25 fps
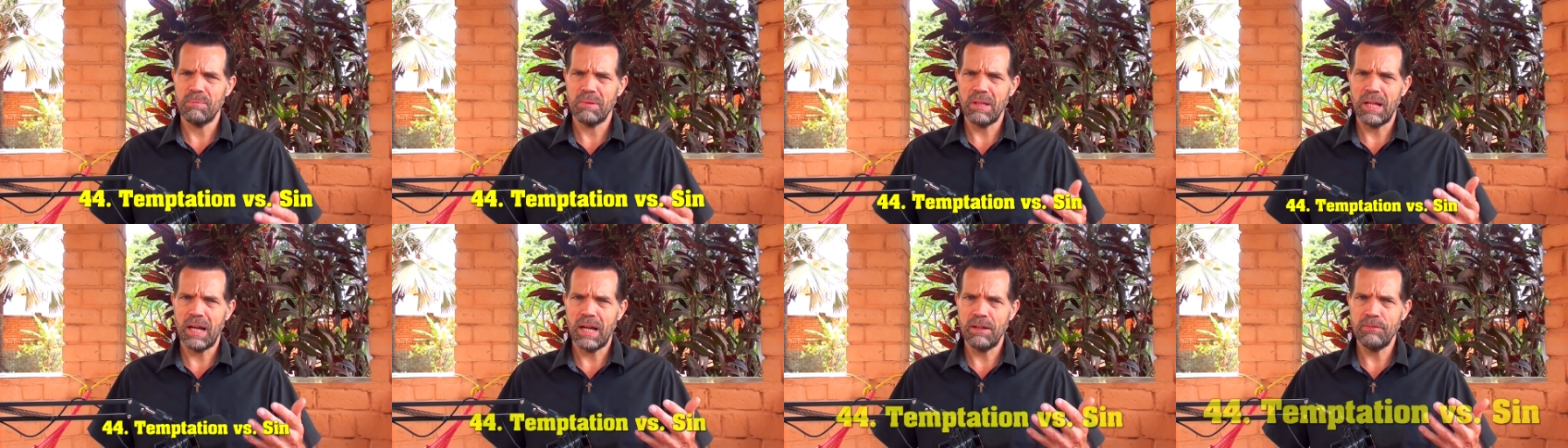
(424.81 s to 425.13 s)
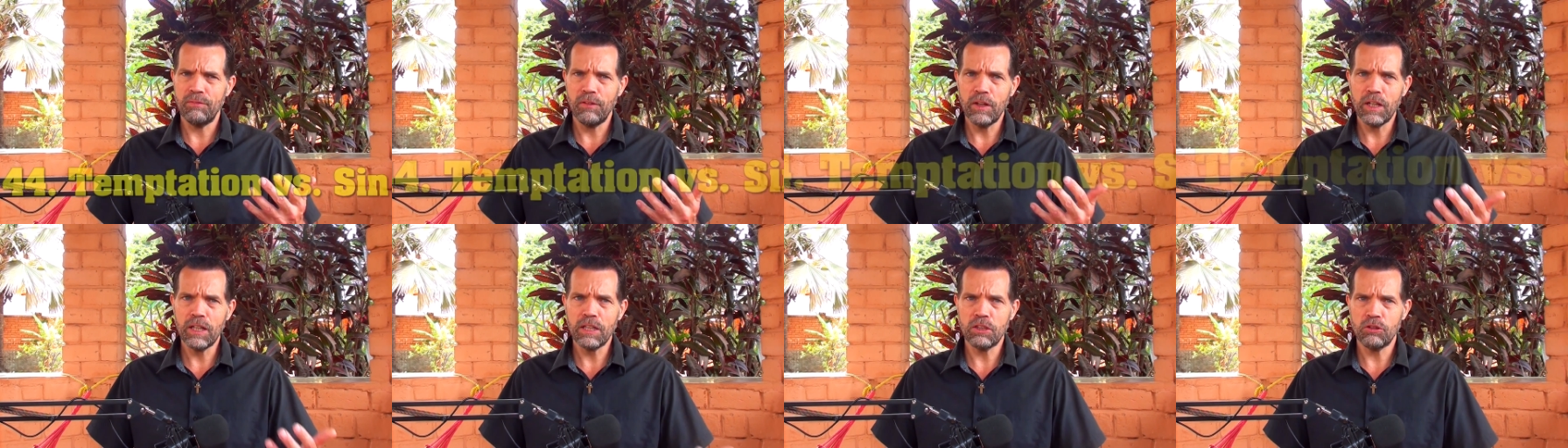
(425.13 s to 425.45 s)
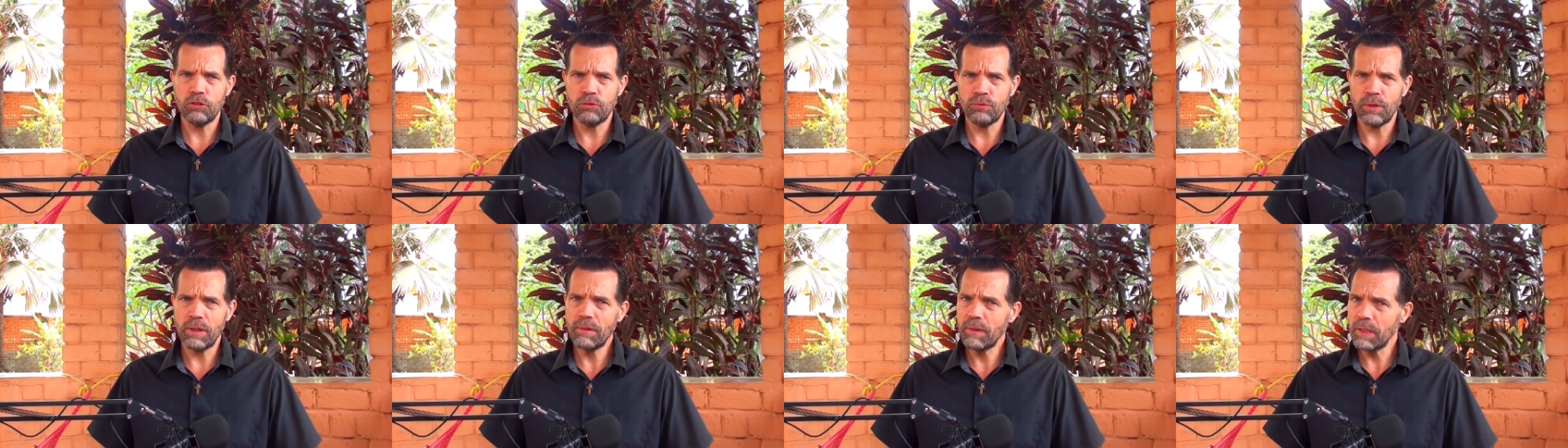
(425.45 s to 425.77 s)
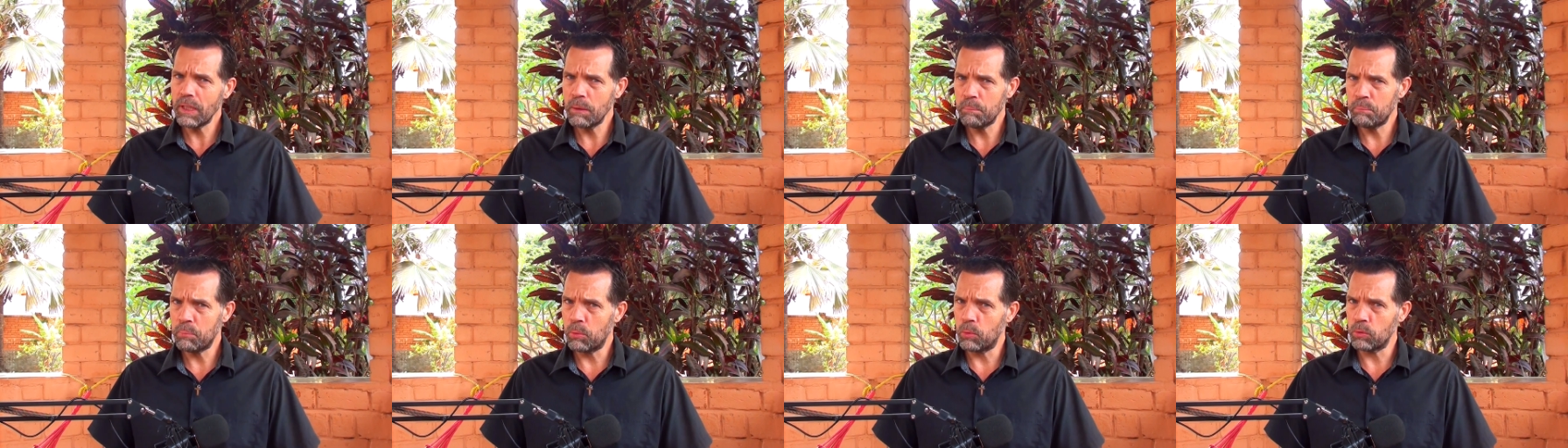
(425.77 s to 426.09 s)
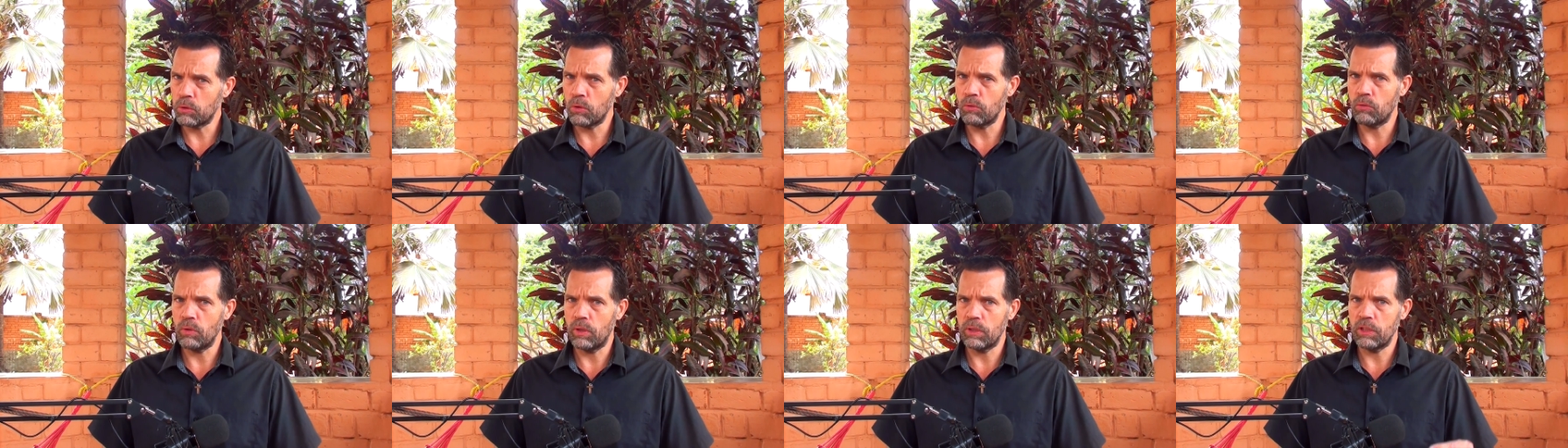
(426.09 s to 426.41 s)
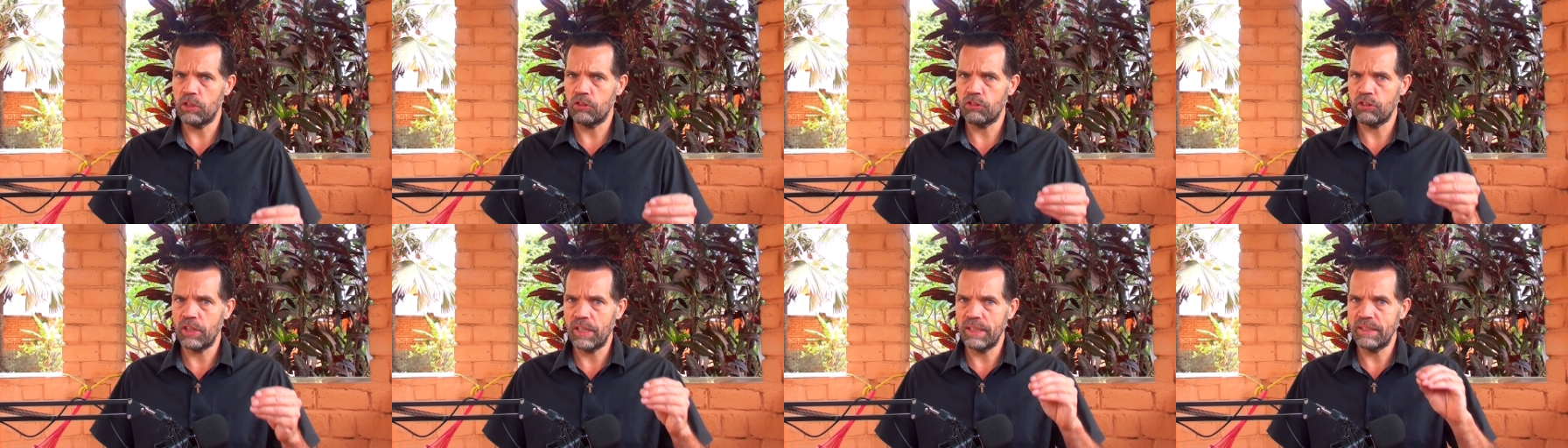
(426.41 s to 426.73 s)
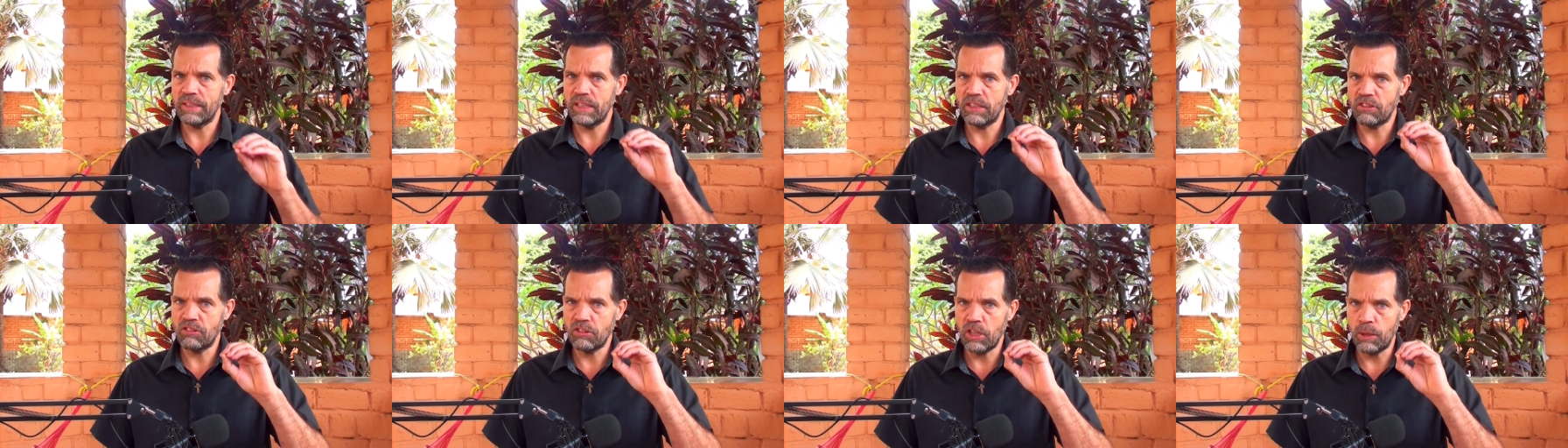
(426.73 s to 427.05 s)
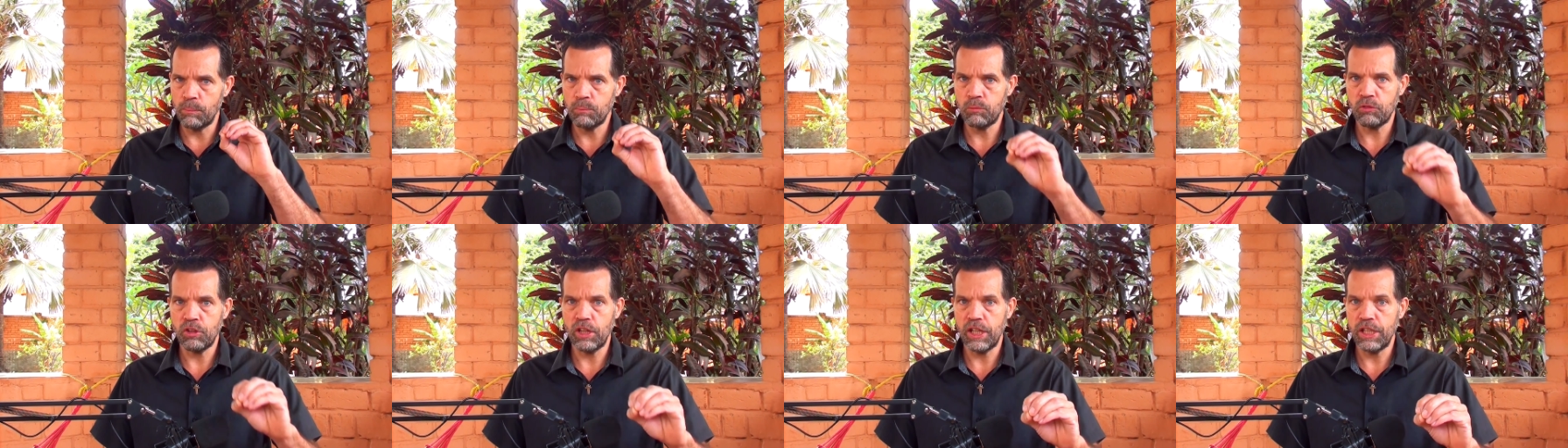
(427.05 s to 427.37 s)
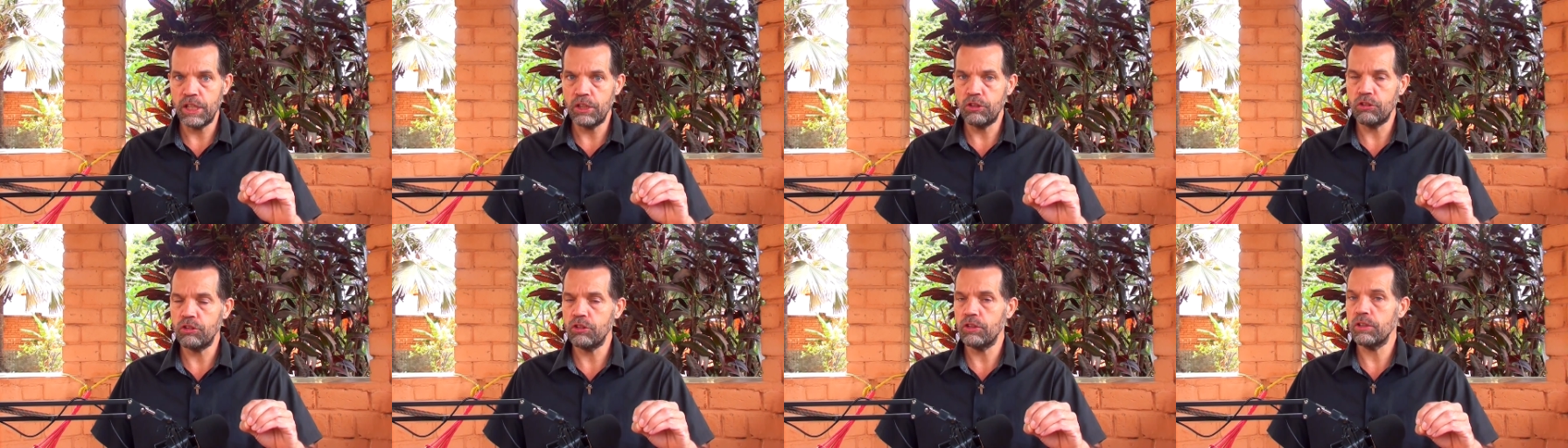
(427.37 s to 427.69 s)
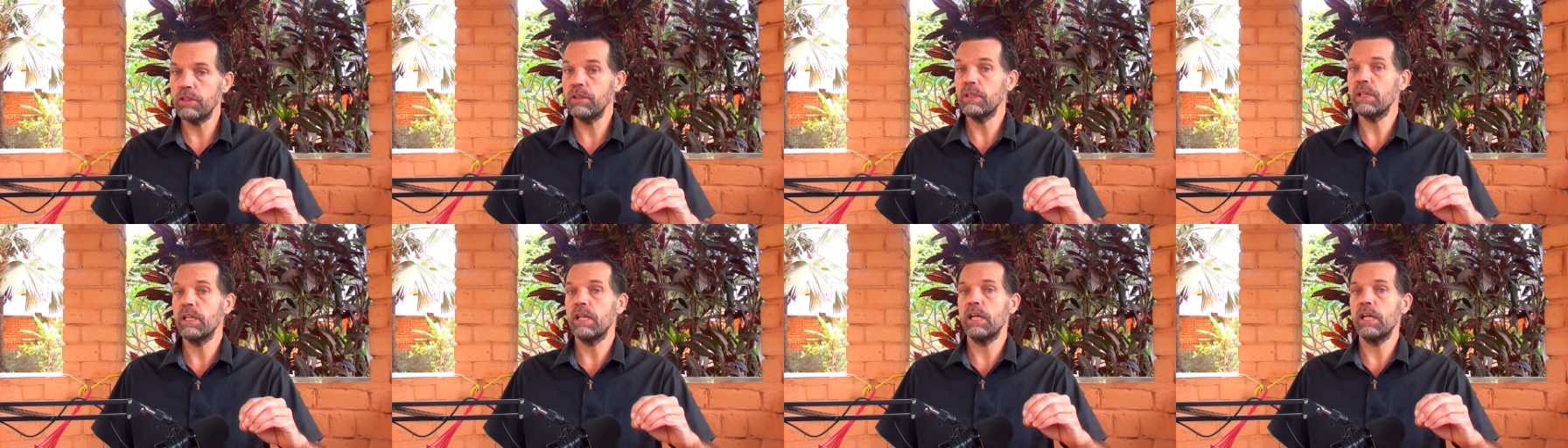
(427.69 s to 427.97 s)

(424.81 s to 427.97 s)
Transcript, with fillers: I think it's very important to understand that temptation